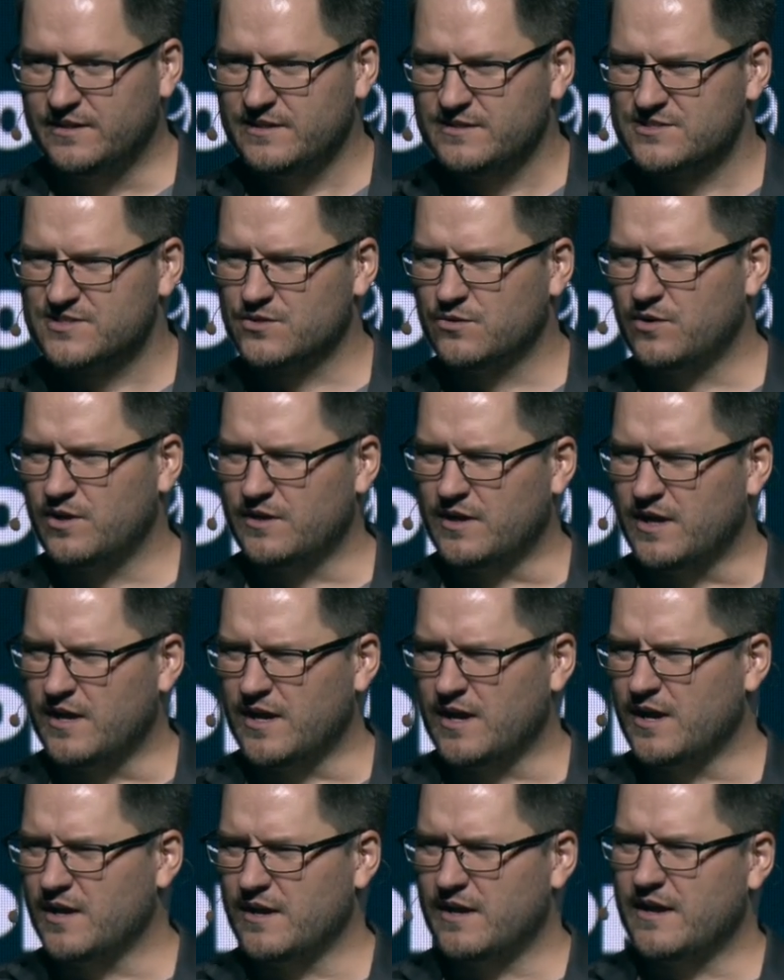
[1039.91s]
So
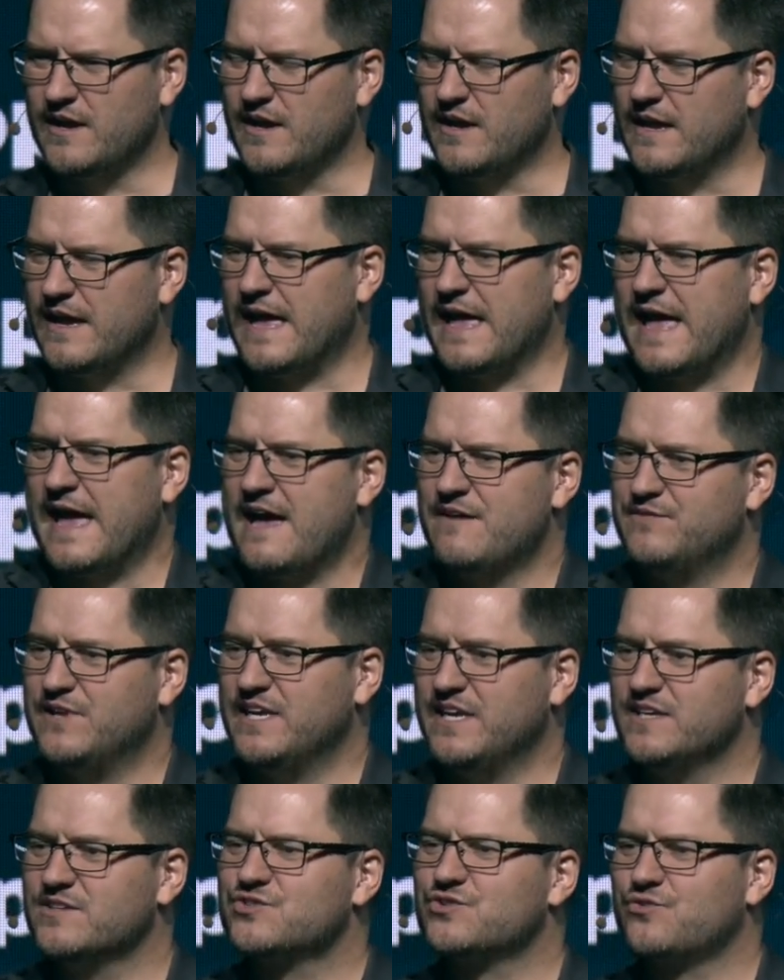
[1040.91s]
having
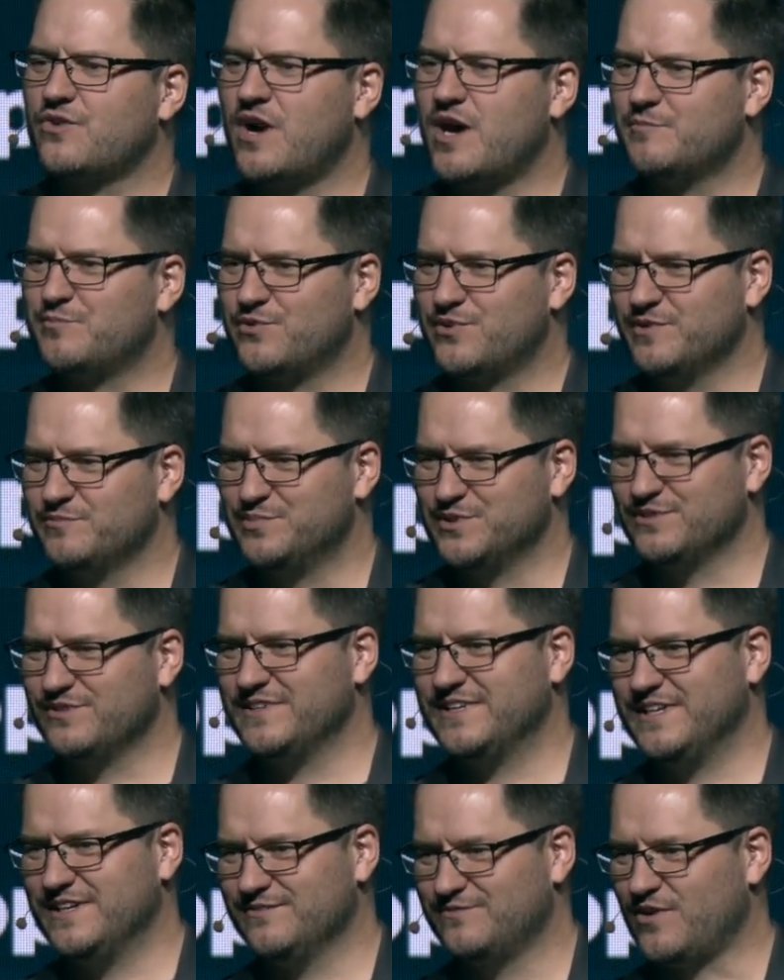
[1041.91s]

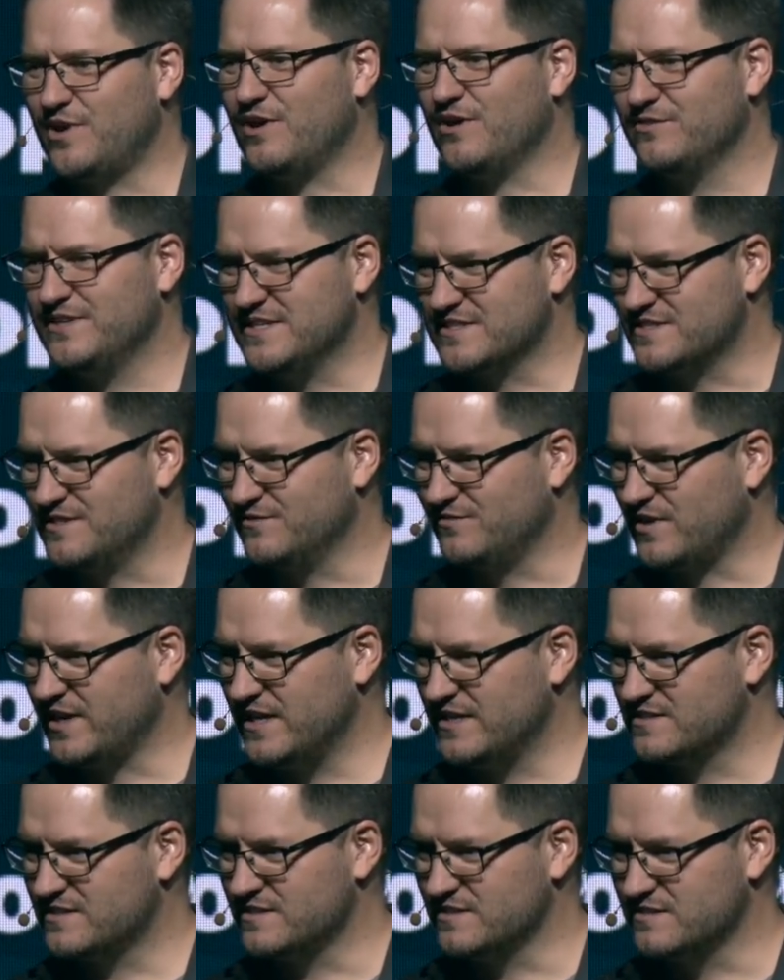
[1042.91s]
interoperability of all these
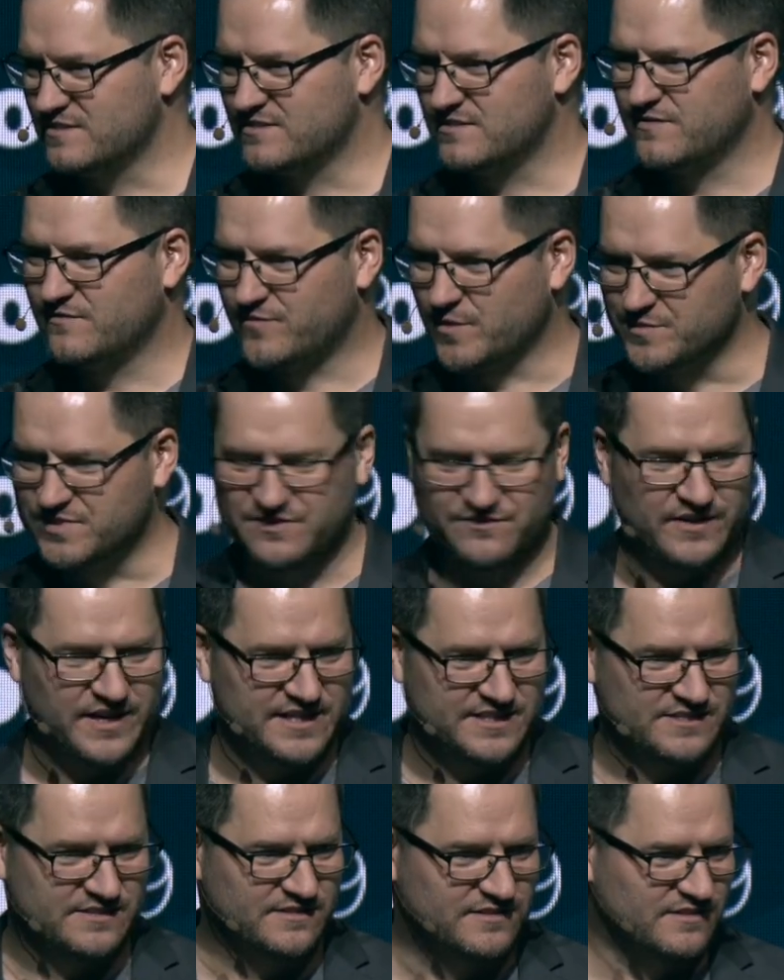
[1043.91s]
devices from
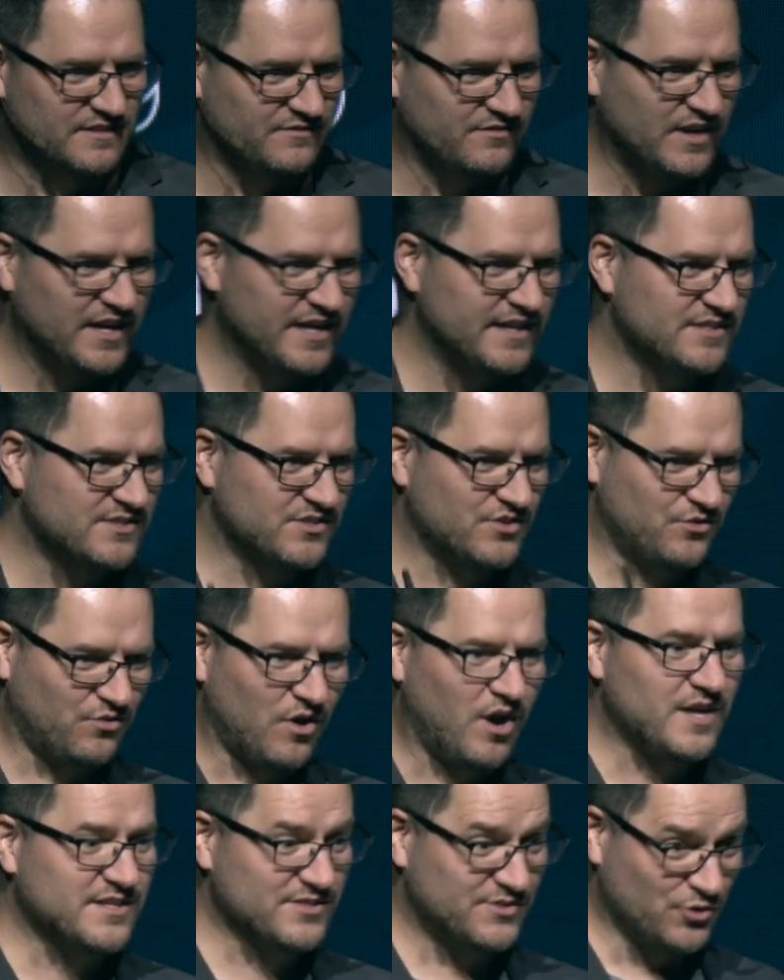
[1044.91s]
device to device,
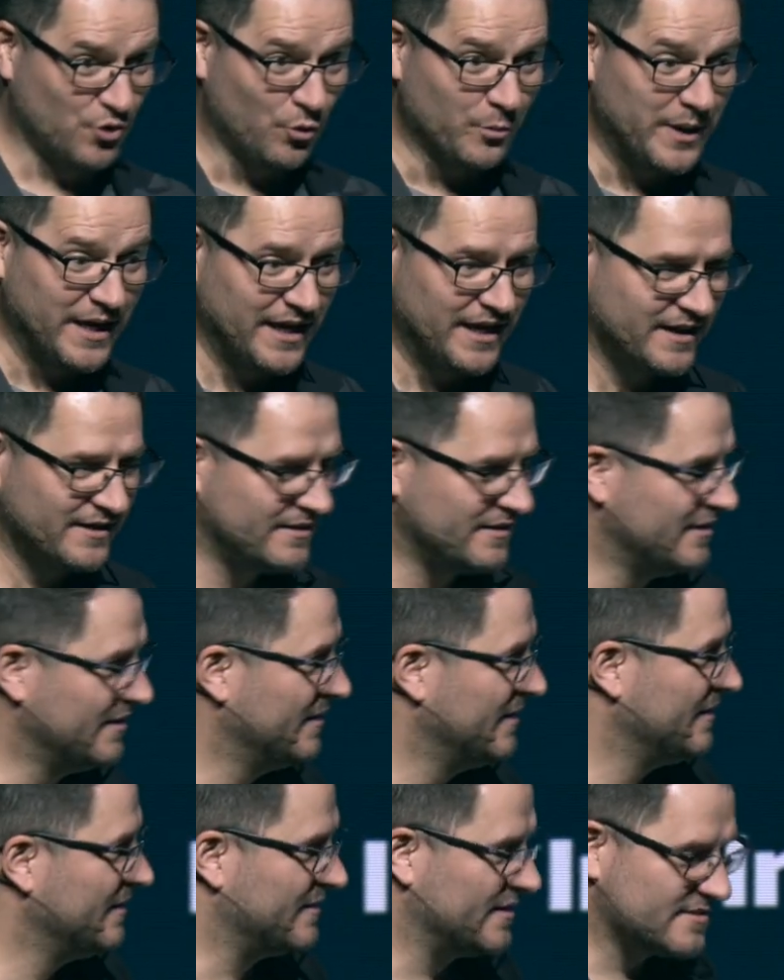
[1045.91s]
cross-domain,
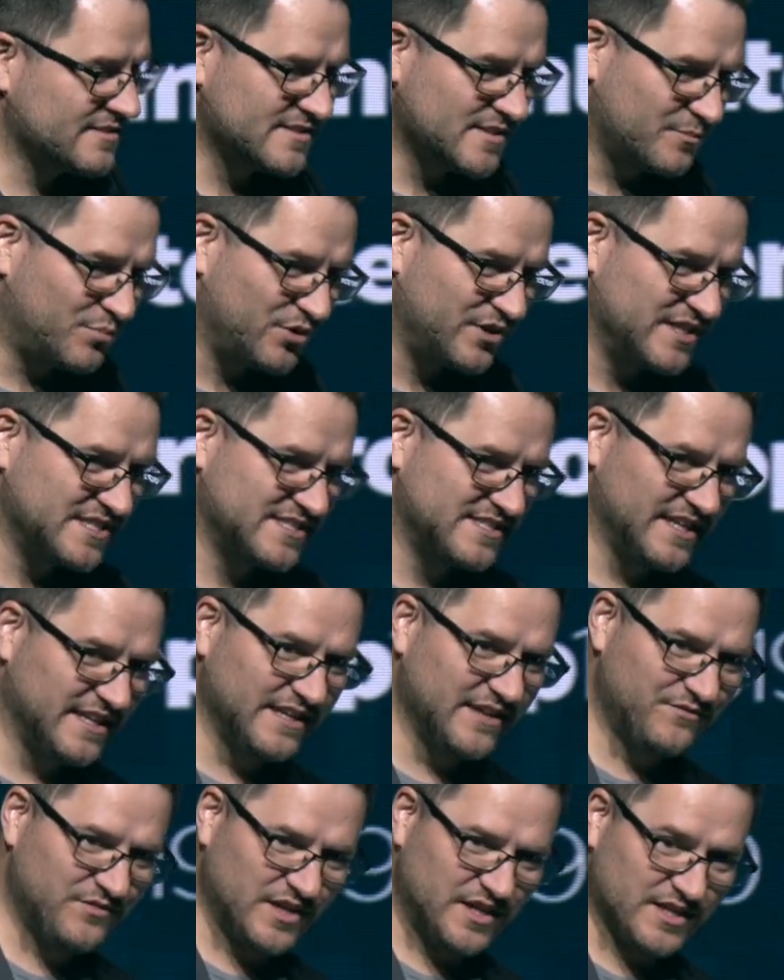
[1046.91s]
this is a pretty
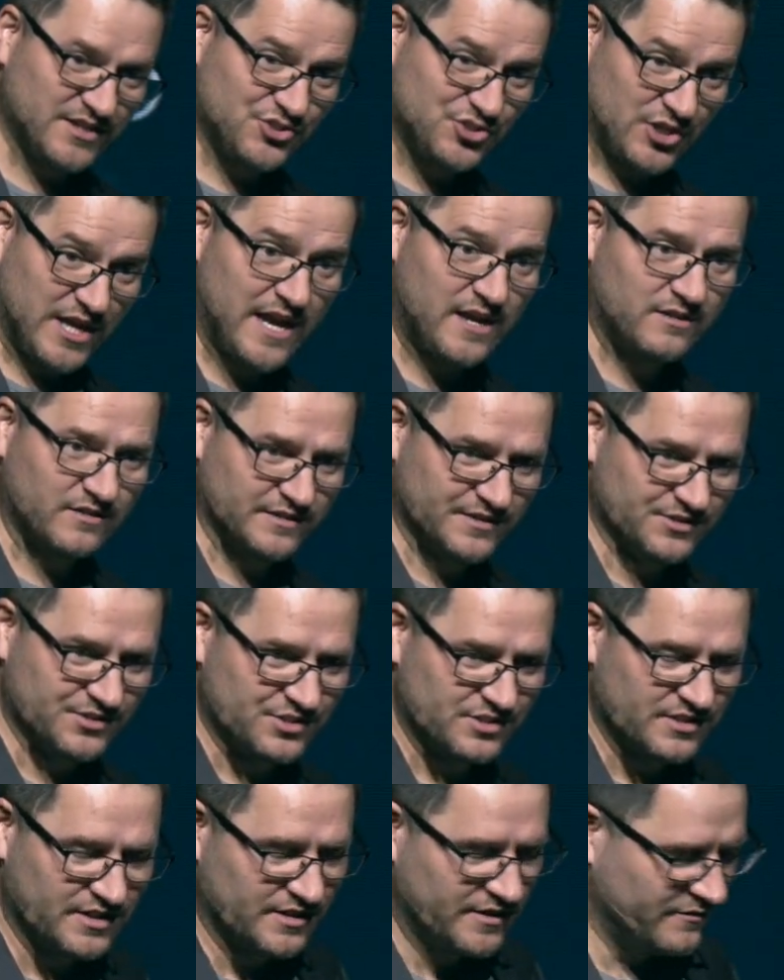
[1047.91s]
significant
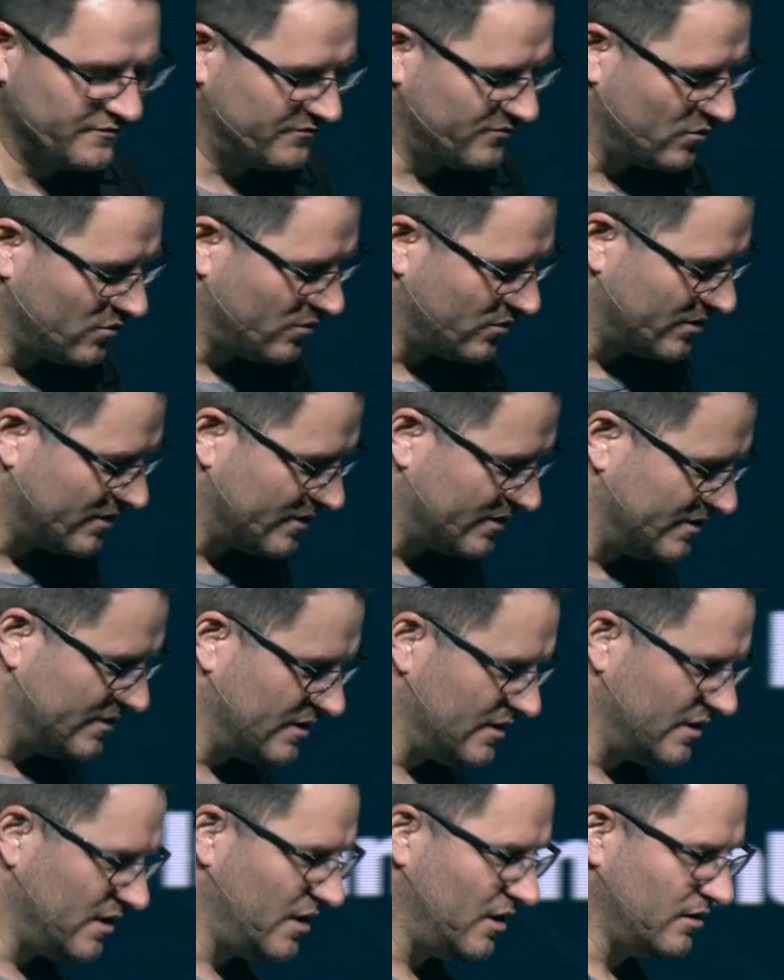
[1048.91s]
challenge for
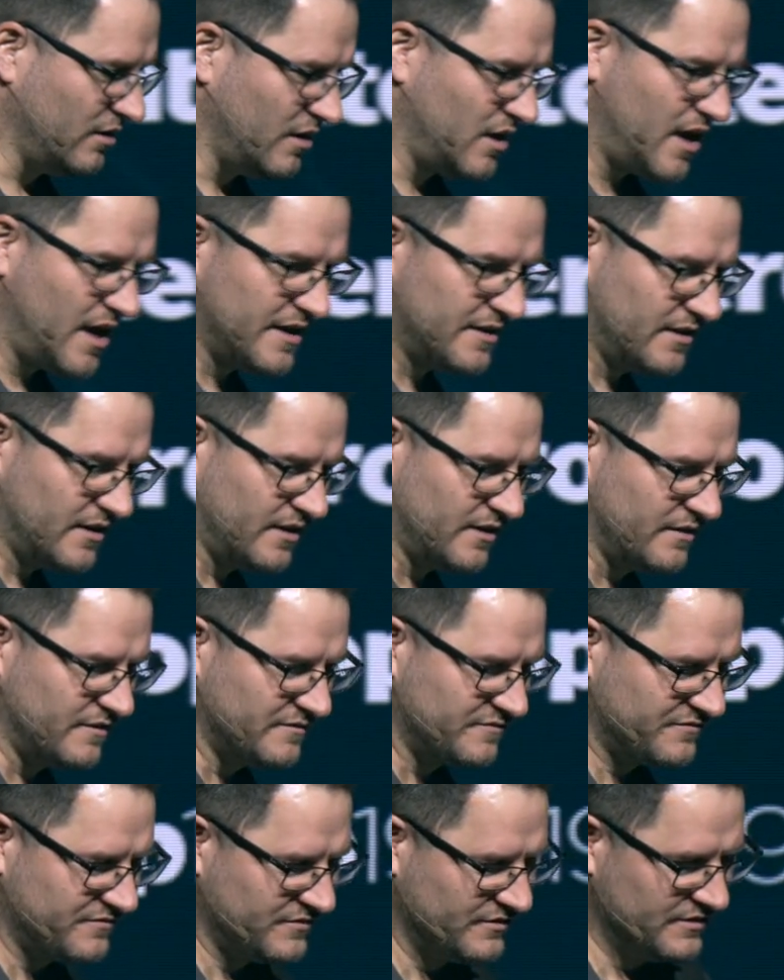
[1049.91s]
a lot
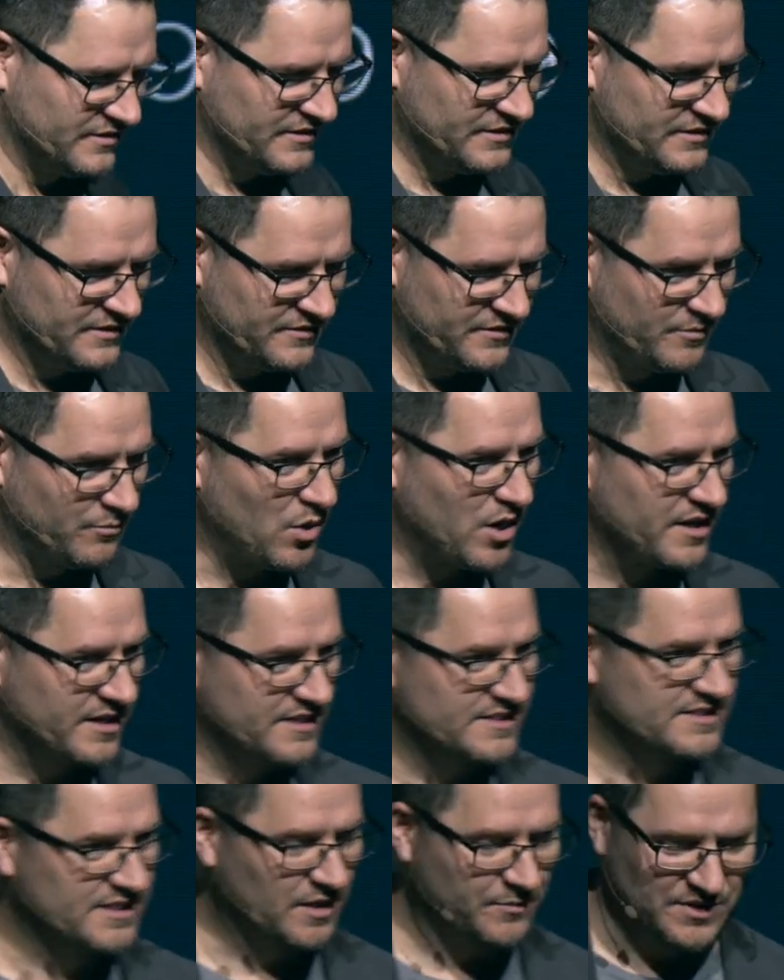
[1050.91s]
of the
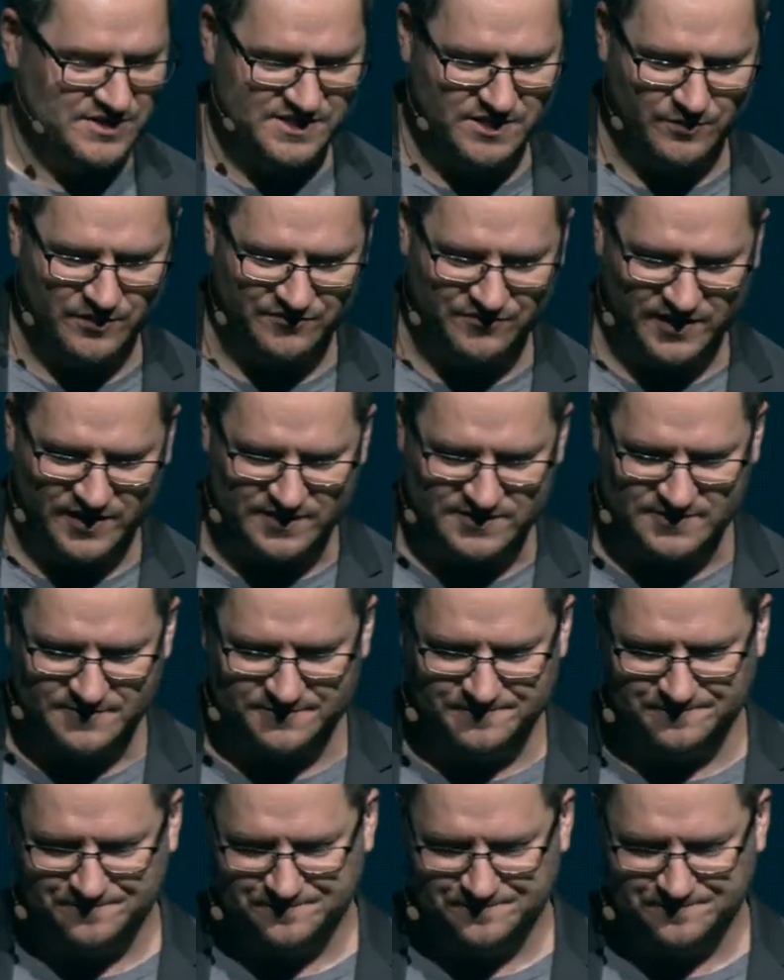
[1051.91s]
market segments that we face.